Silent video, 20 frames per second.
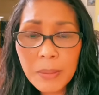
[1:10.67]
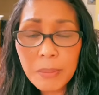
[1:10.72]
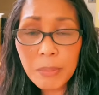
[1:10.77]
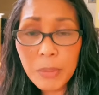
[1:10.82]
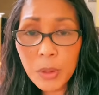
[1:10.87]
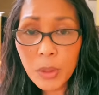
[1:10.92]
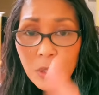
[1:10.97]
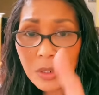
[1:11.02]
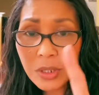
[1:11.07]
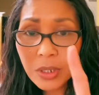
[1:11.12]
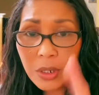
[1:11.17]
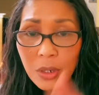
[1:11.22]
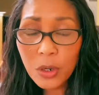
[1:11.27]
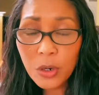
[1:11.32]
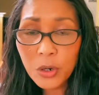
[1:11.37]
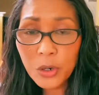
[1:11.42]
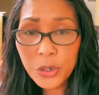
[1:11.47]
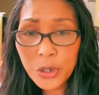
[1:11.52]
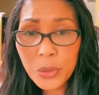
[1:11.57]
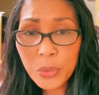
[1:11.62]
because the
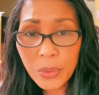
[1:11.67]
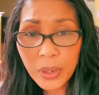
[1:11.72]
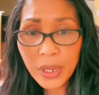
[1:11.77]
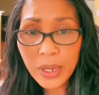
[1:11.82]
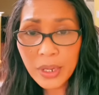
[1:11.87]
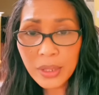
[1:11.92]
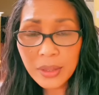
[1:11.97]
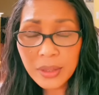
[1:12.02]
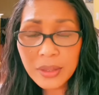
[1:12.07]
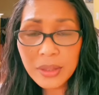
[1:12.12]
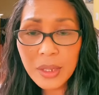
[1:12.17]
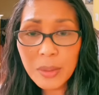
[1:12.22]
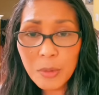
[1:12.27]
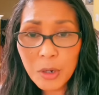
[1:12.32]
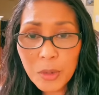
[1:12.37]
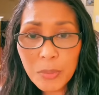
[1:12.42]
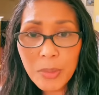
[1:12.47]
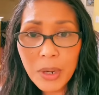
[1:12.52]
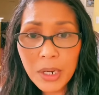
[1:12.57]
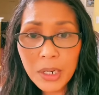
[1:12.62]
longer you wait, the
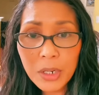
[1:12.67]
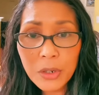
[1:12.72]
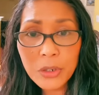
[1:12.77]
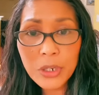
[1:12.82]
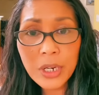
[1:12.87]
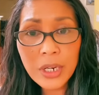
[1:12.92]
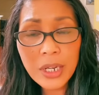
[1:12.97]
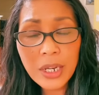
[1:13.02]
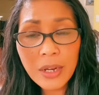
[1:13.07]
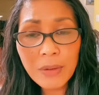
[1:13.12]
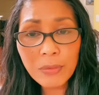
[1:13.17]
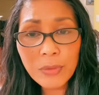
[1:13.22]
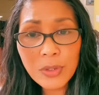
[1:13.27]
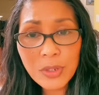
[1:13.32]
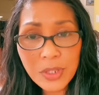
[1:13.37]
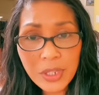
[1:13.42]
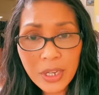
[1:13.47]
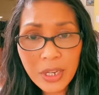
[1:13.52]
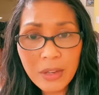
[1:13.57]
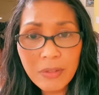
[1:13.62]
more money you're gonna have to
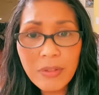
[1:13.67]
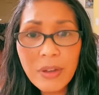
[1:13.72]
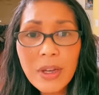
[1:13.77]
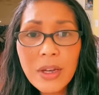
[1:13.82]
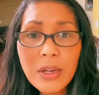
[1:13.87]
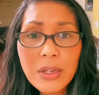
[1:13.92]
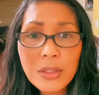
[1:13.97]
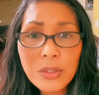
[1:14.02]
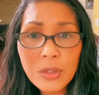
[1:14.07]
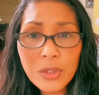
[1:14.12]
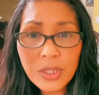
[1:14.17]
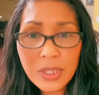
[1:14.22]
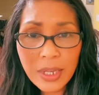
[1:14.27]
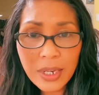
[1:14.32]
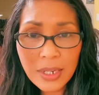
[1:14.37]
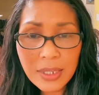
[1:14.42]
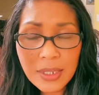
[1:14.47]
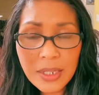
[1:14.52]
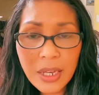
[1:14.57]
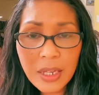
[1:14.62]
save to set
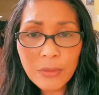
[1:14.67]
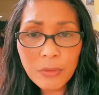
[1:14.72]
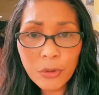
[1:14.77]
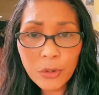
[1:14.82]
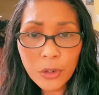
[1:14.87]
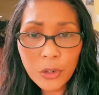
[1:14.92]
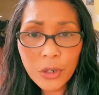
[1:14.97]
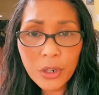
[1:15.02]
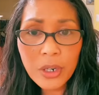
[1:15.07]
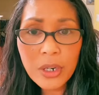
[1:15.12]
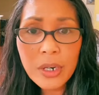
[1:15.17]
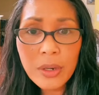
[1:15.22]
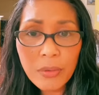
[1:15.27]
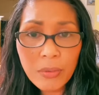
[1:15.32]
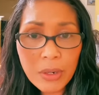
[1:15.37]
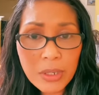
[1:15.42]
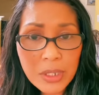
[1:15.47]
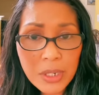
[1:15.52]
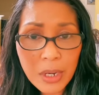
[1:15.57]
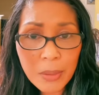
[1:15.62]
aside for your
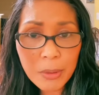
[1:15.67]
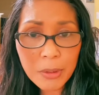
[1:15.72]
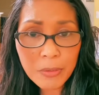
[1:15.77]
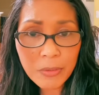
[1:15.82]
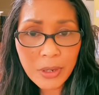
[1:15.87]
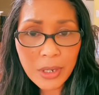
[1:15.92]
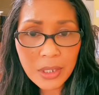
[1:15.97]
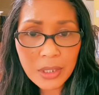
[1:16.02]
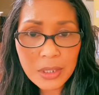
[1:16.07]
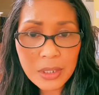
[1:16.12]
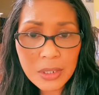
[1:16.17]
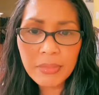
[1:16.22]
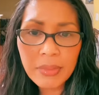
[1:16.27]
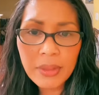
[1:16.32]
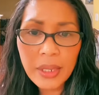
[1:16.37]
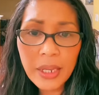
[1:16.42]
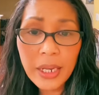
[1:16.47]
retirement funds.